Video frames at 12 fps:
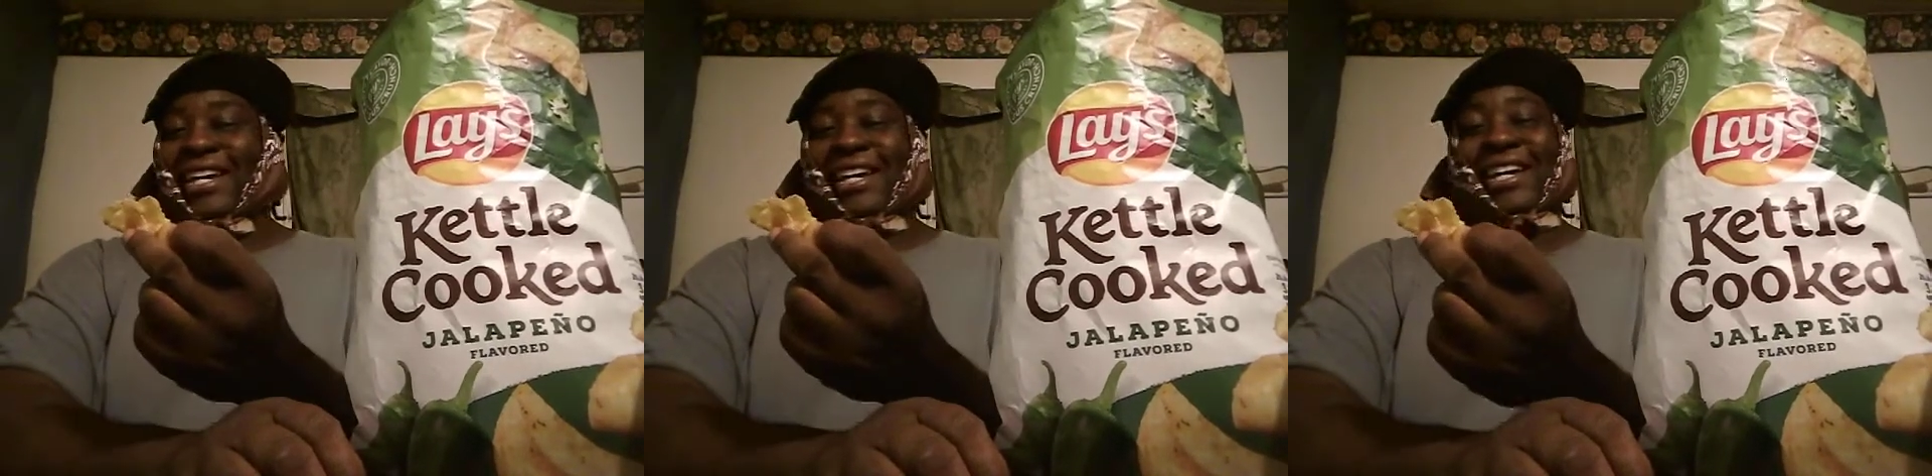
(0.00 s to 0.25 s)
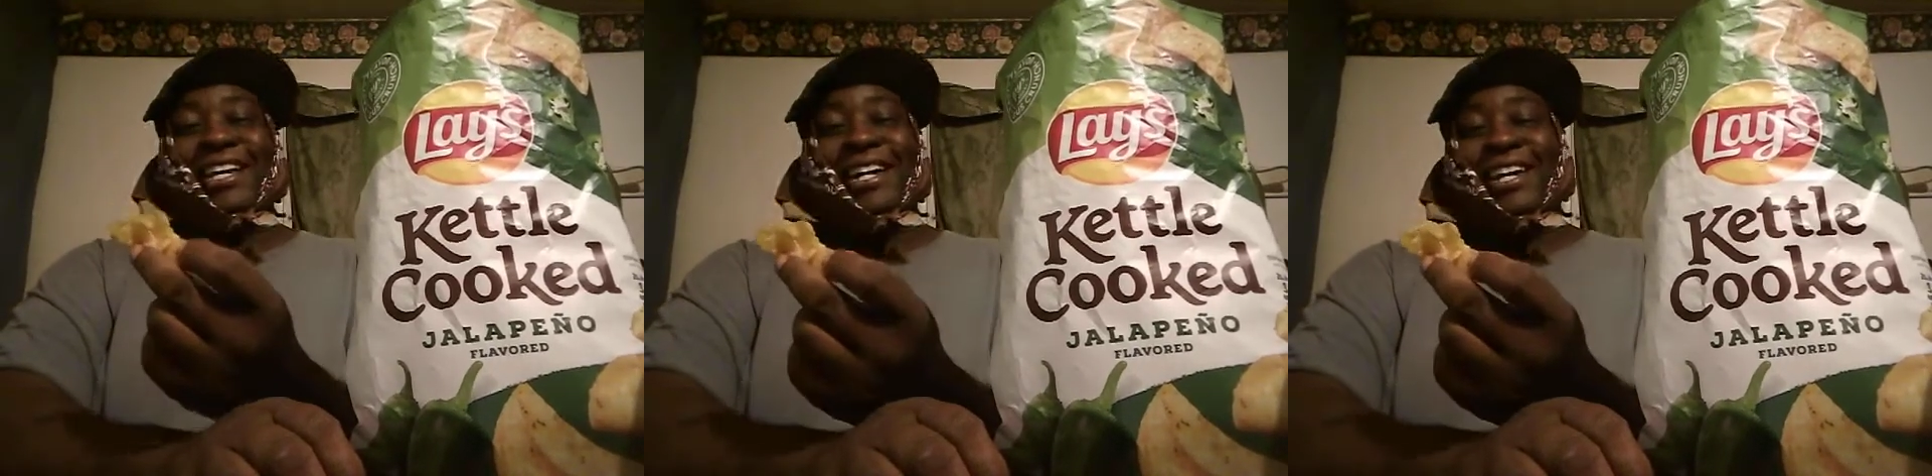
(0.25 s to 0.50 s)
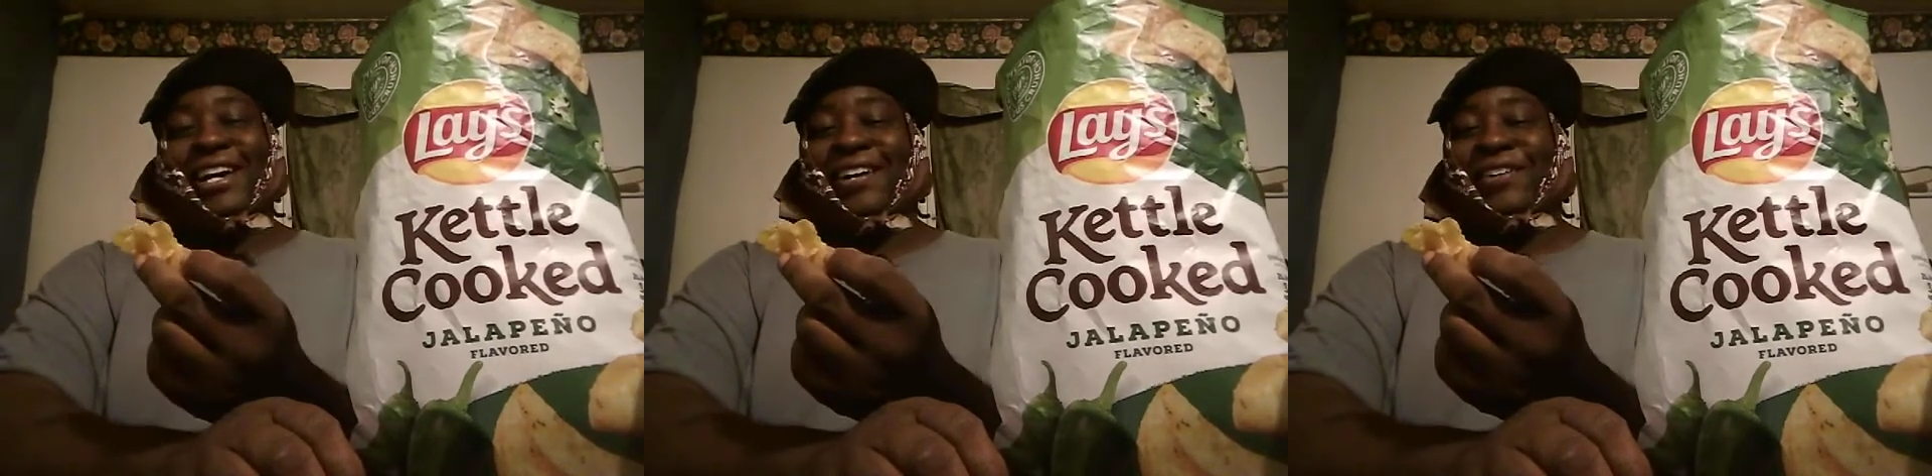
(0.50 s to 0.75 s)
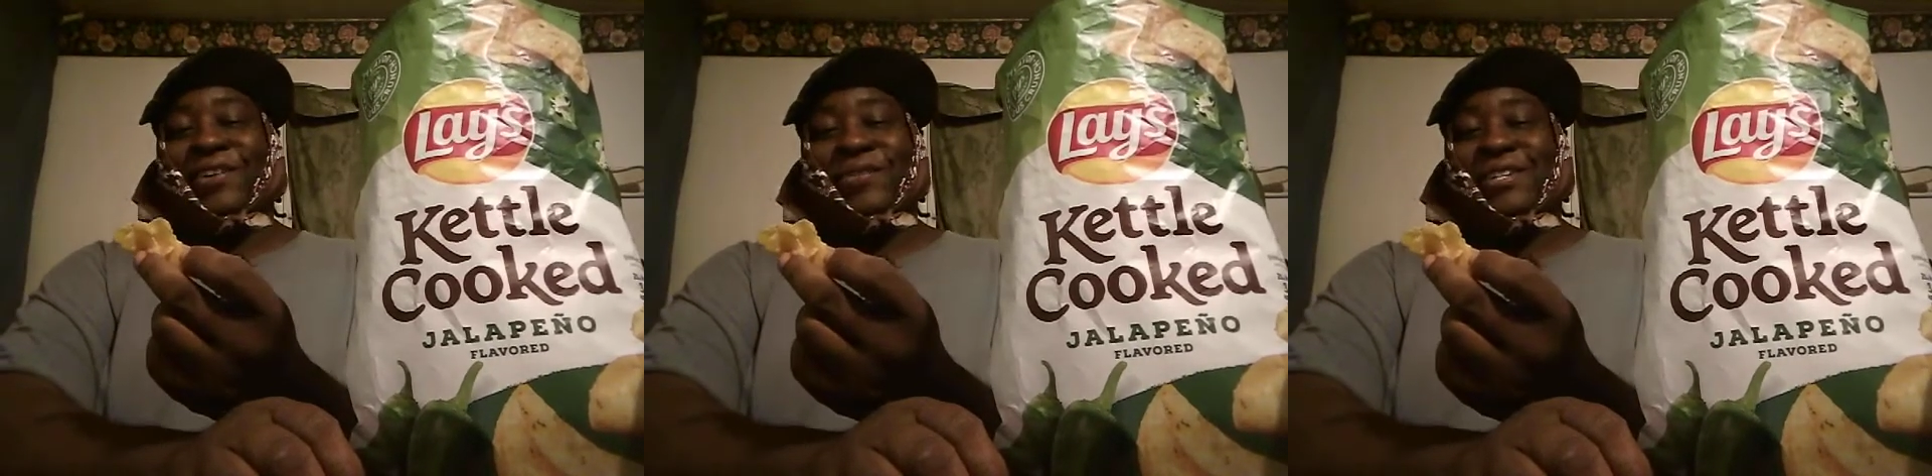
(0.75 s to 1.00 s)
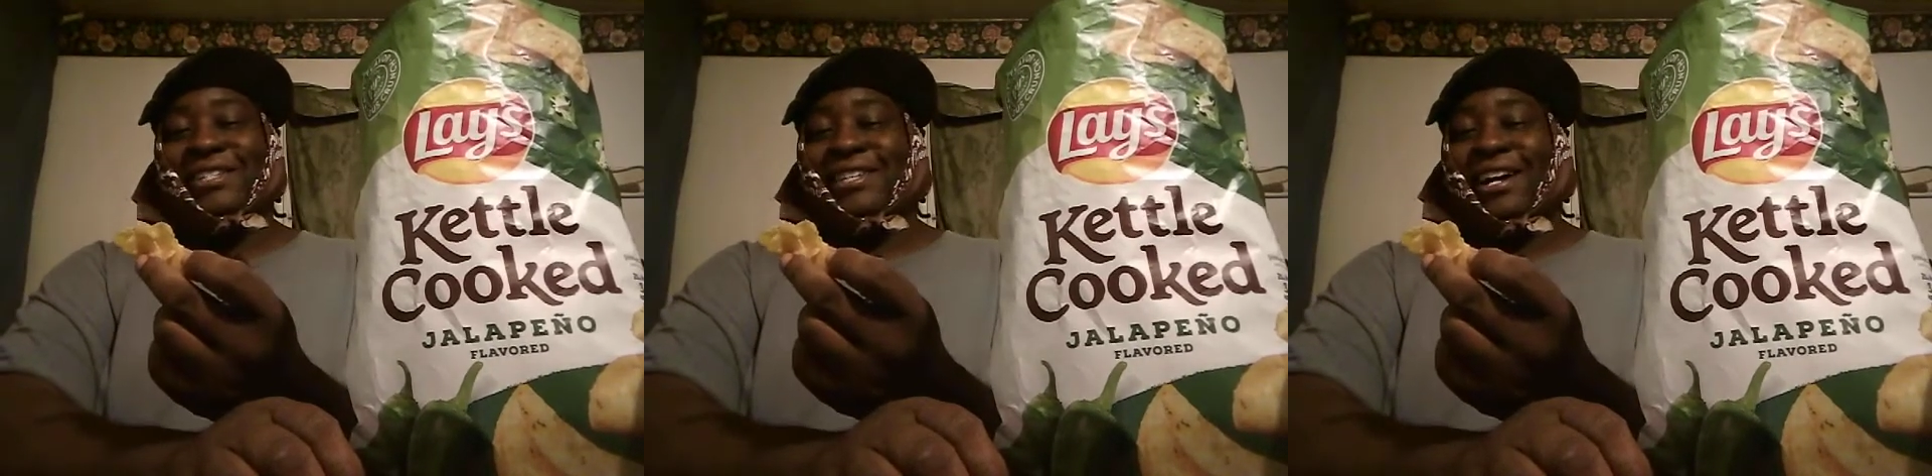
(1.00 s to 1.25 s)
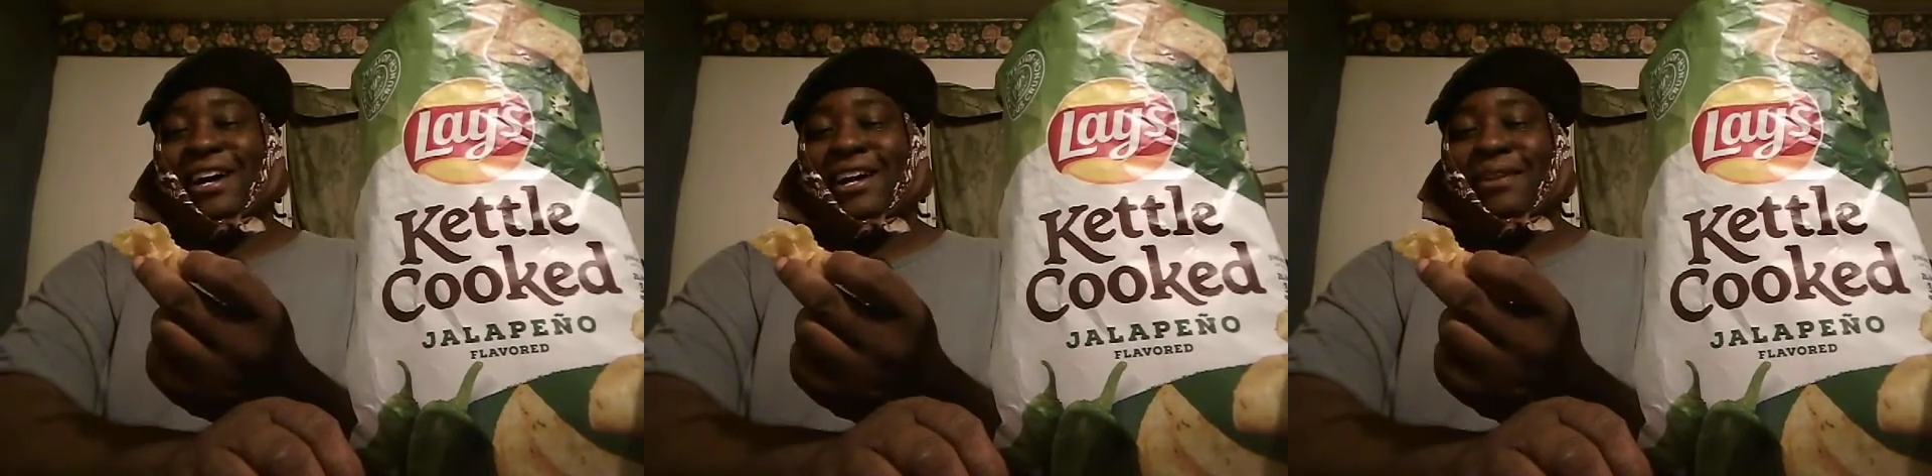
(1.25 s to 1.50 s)
Yeah, y'all know it's
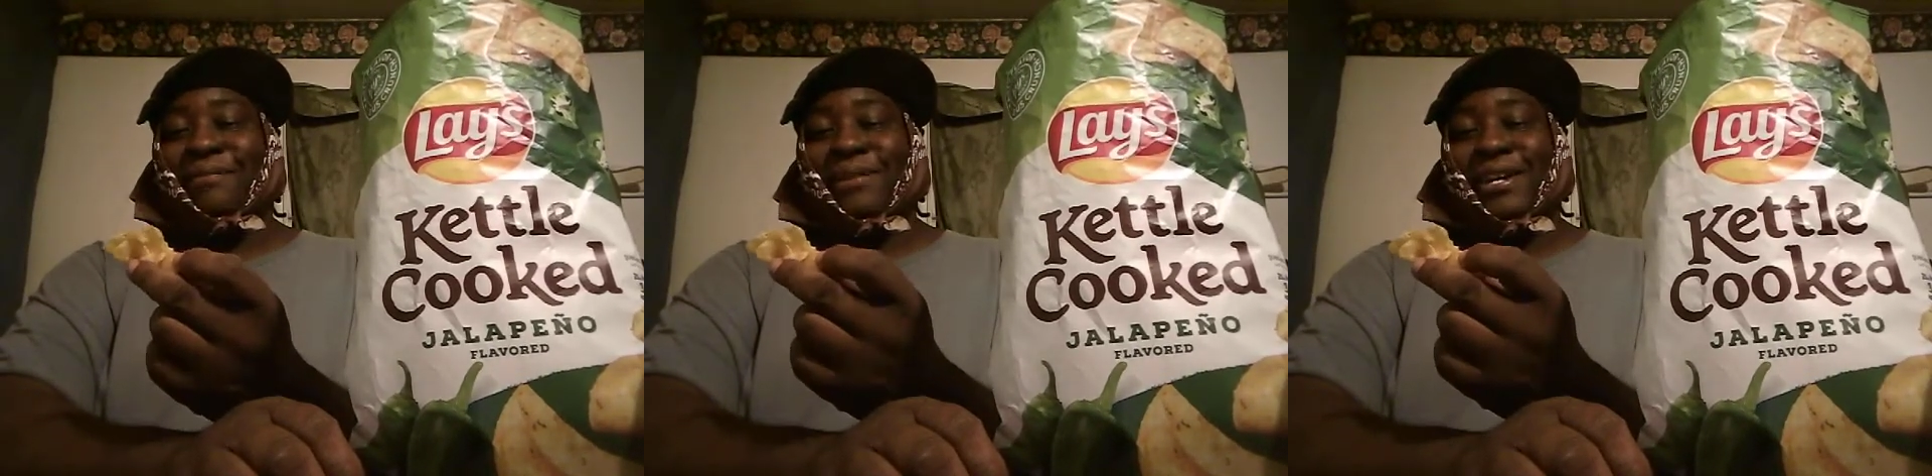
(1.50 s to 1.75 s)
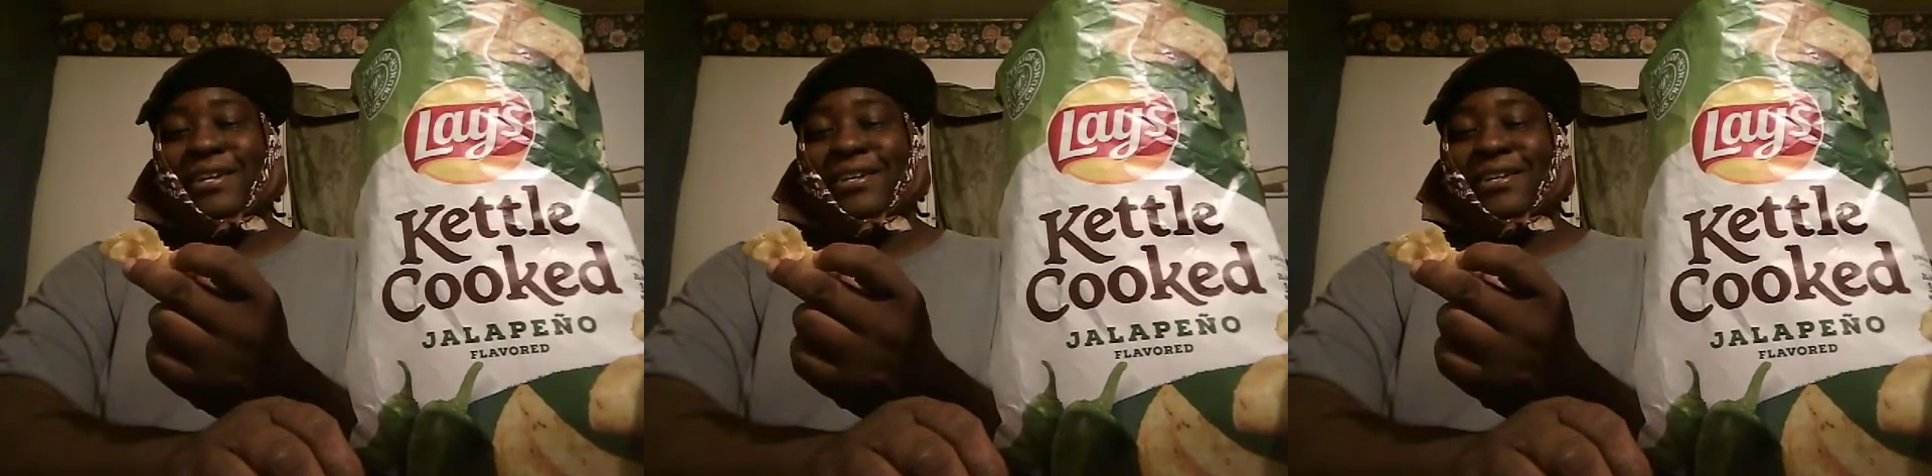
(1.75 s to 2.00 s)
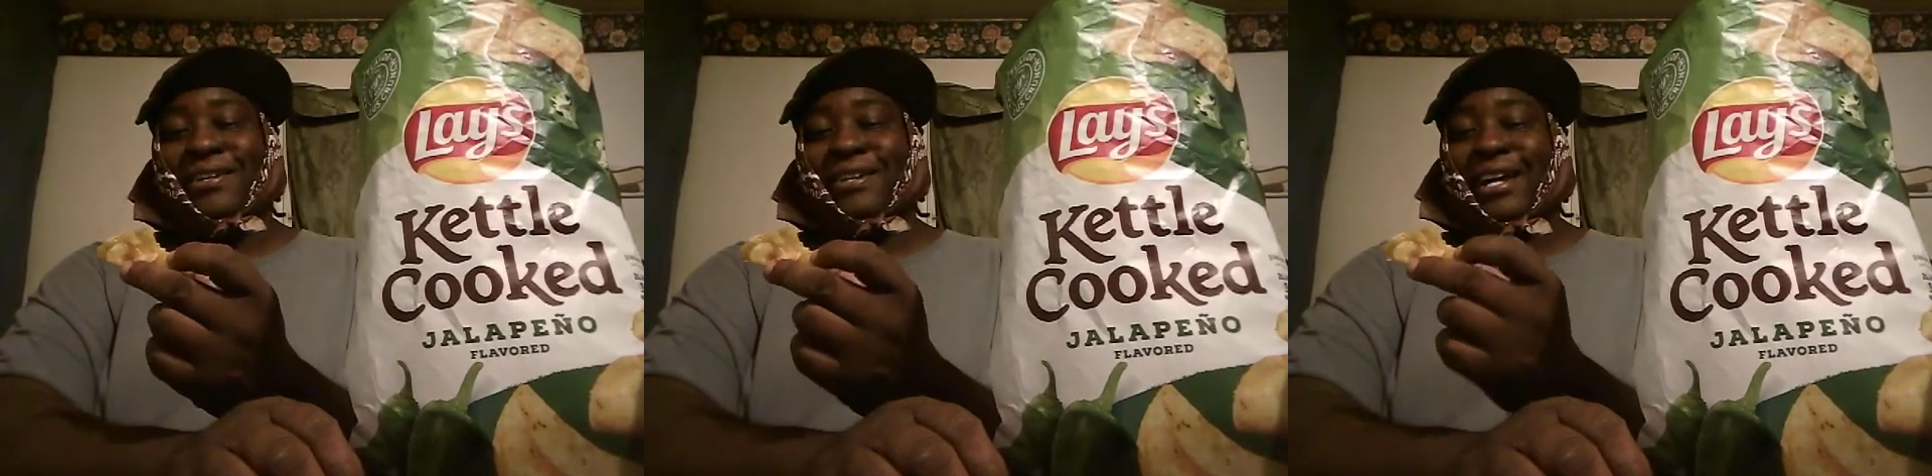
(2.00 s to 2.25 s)
said jalapeno, you know.